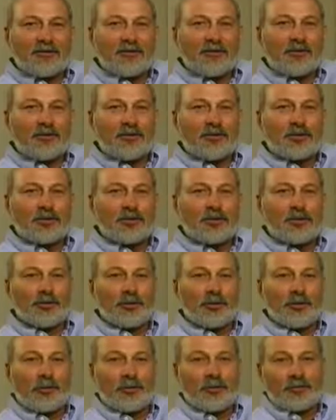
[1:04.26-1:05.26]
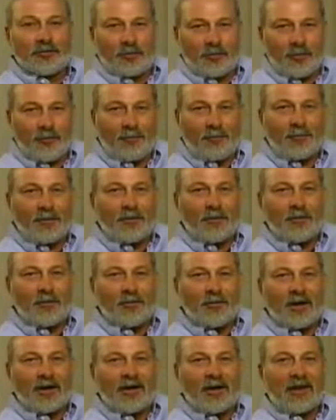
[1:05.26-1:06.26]
to the New World Order from
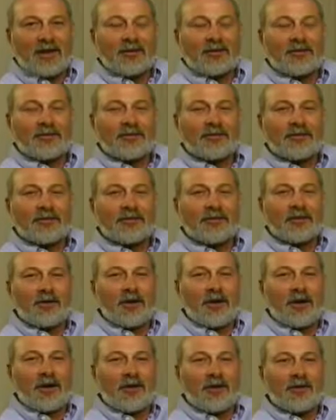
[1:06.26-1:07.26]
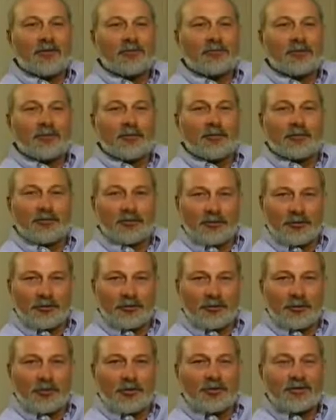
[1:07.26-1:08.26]
my handlers, from
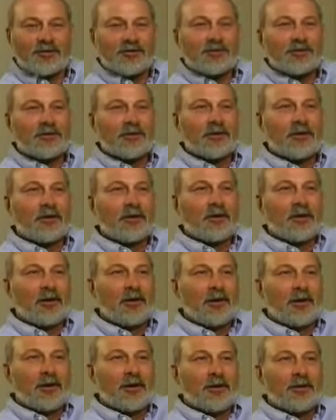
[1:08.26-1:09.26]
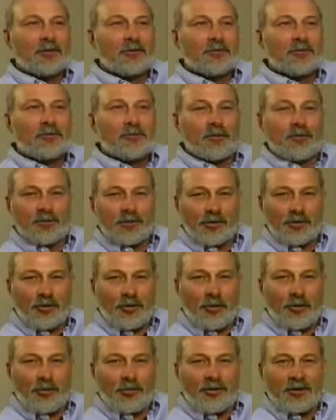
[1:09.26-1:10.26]
George Bush, from Bill
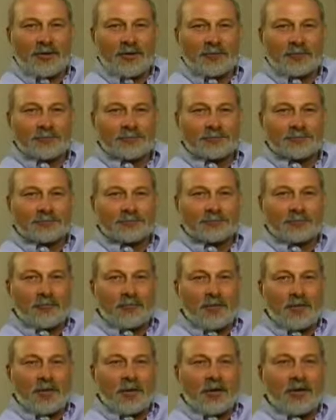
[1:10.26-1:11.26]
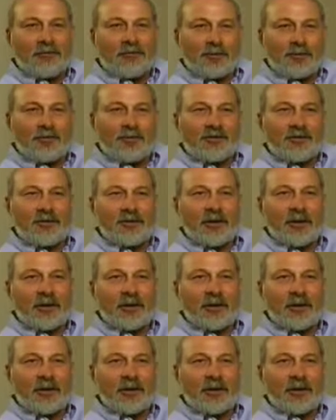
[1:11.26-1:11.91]
Colby, and from Mr.